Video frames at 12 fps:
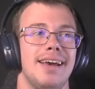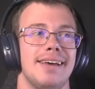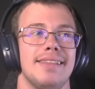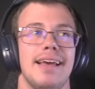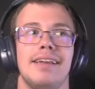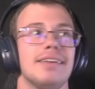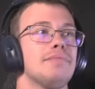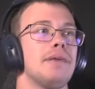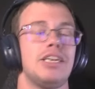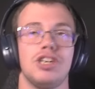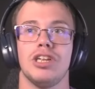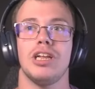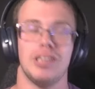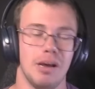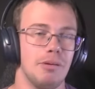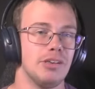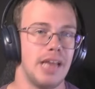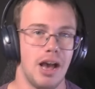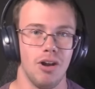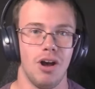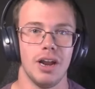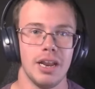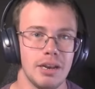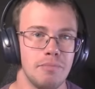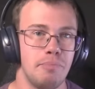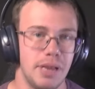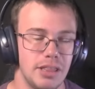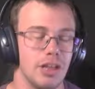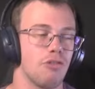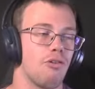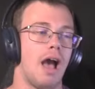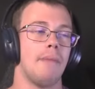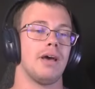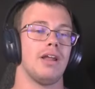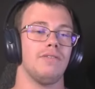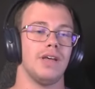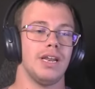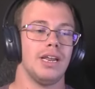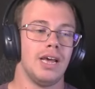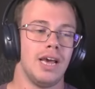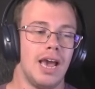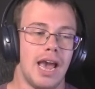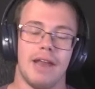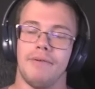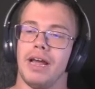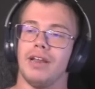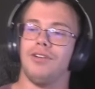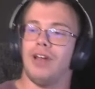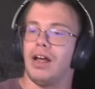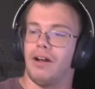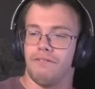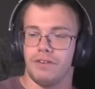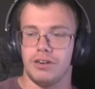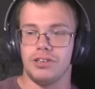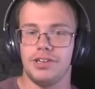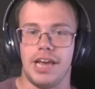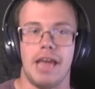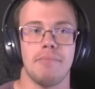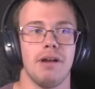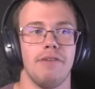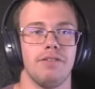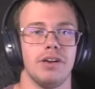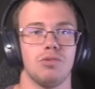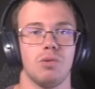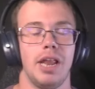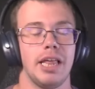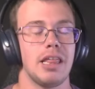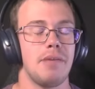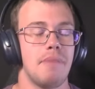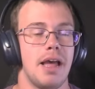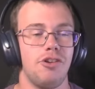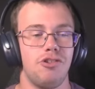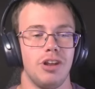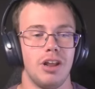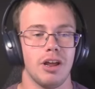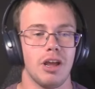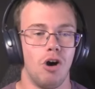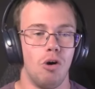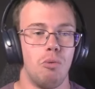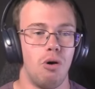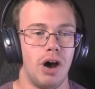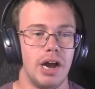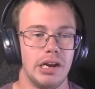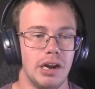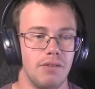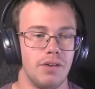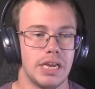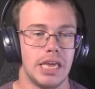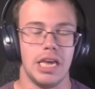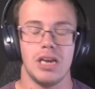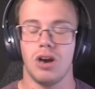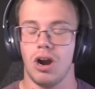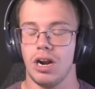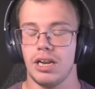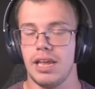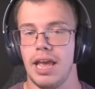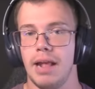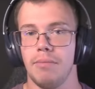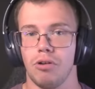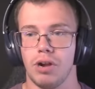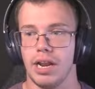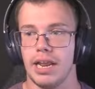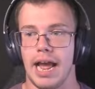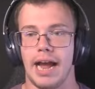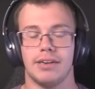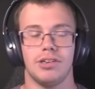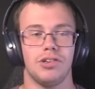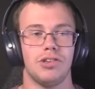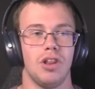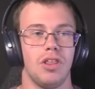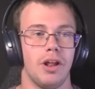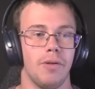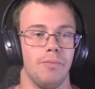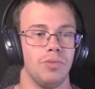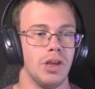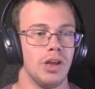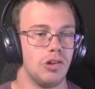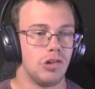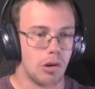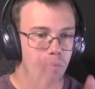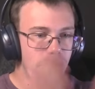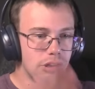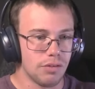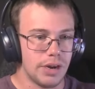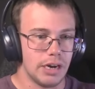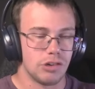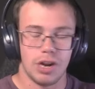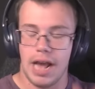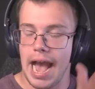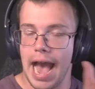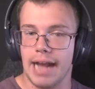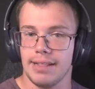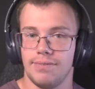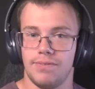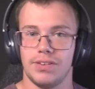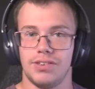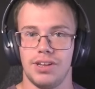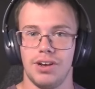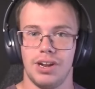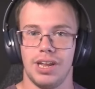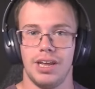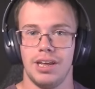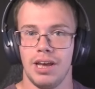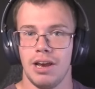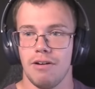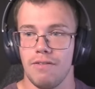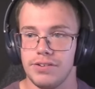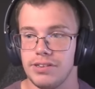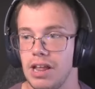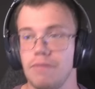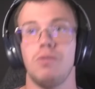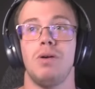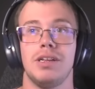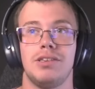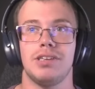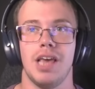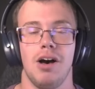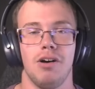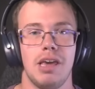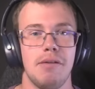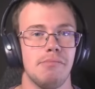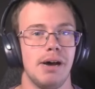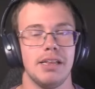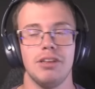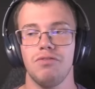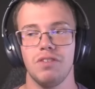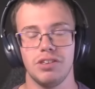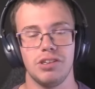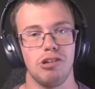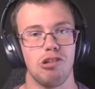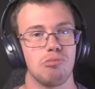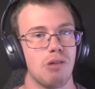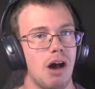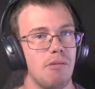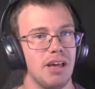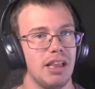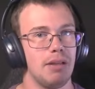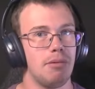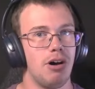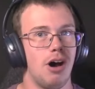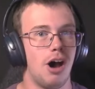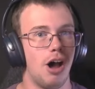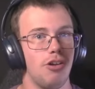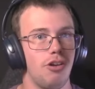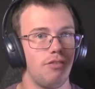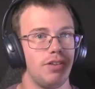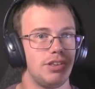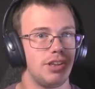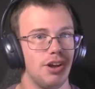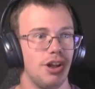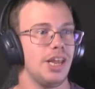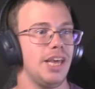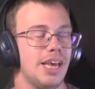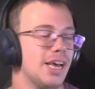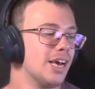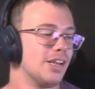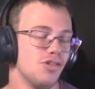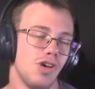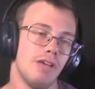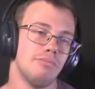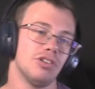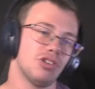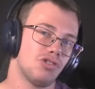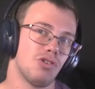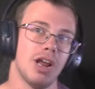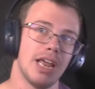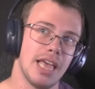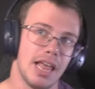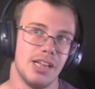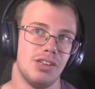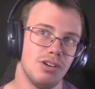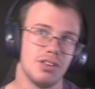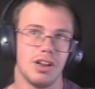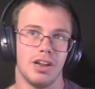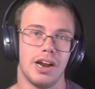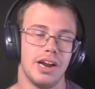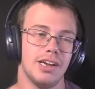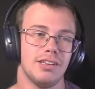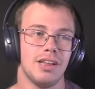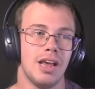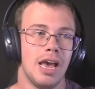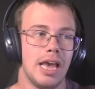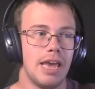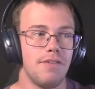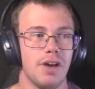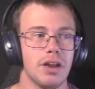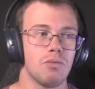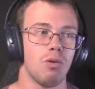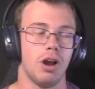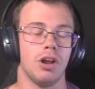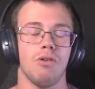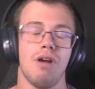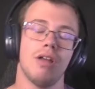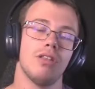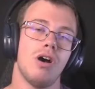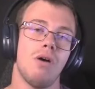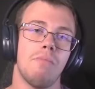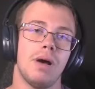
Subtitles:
They just made sure to double down on it and beat the crap out of it. And we get into like our first game reference where like they mentioned the whole plot of a key card in game or getting access to the thing. So our boys over here try to hack the facility with his level 1 skill. Keep in mind, this facility is probably a level 100 facility. So him just trying to get into it's hilarious. He found a workaround though by